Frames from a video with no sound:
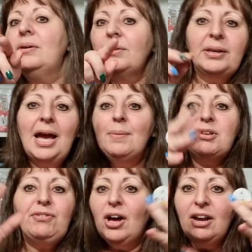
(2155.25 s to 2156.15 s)
all the
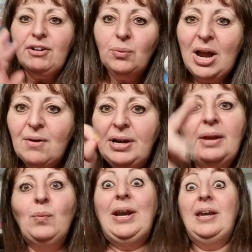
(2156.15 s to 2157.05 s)
names fly everywhere, and
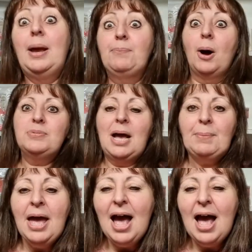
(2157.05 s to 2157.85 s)
then one name pops up,